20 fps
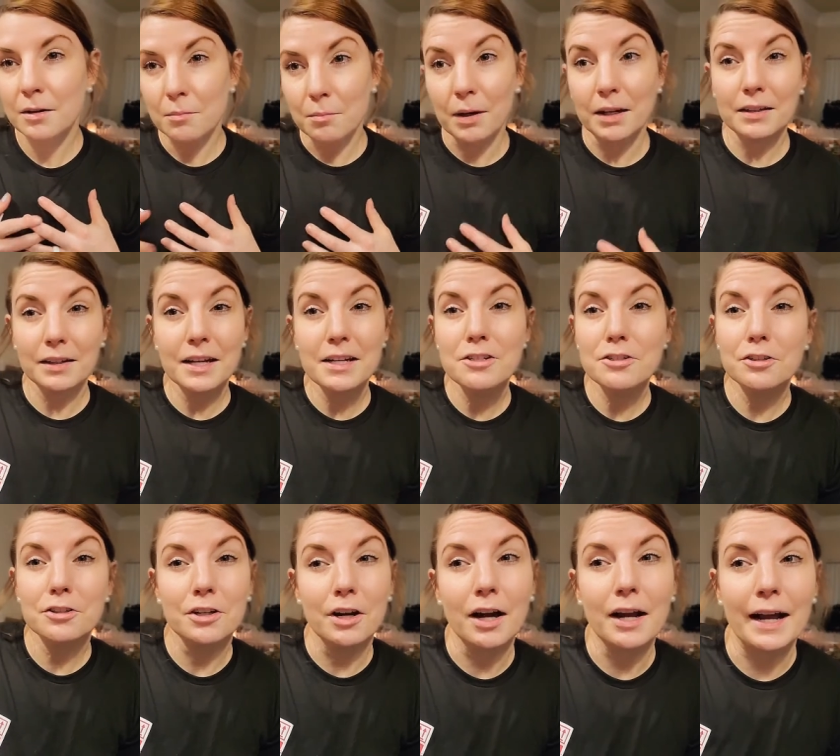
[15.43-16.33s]
My lights
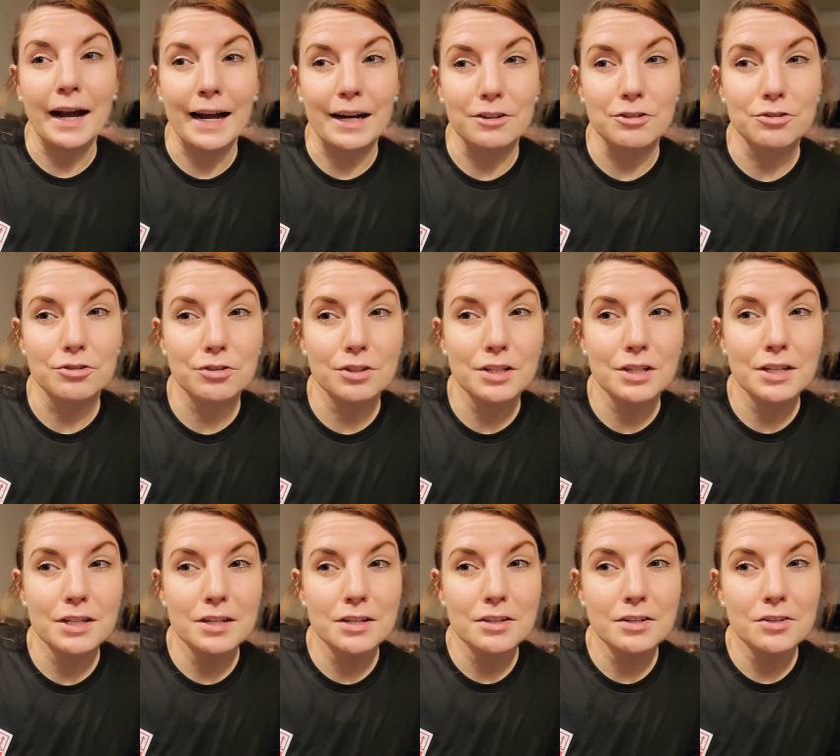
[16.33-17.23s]
are not
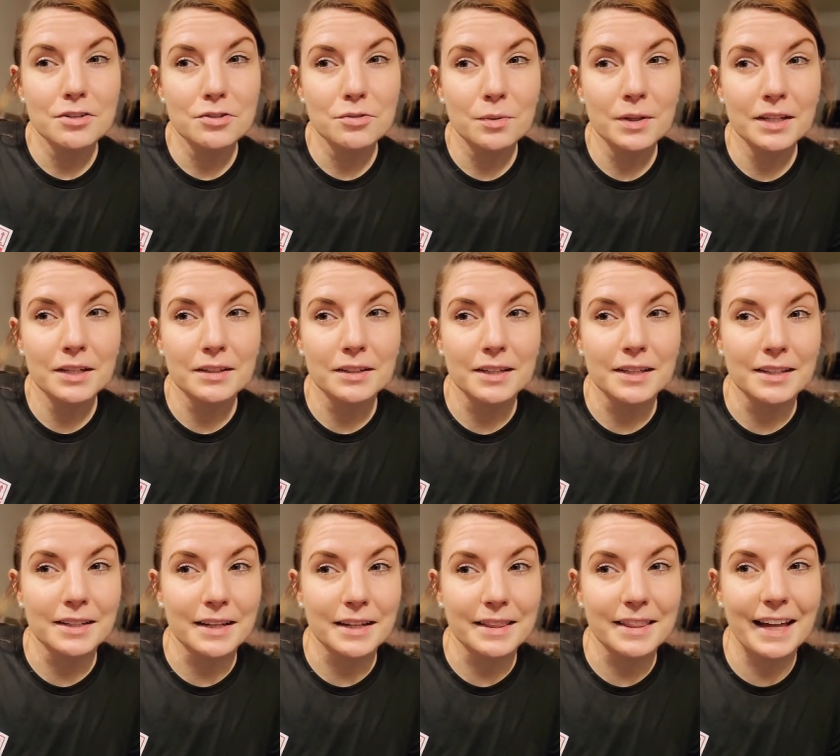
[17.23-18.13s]
actually twinkling like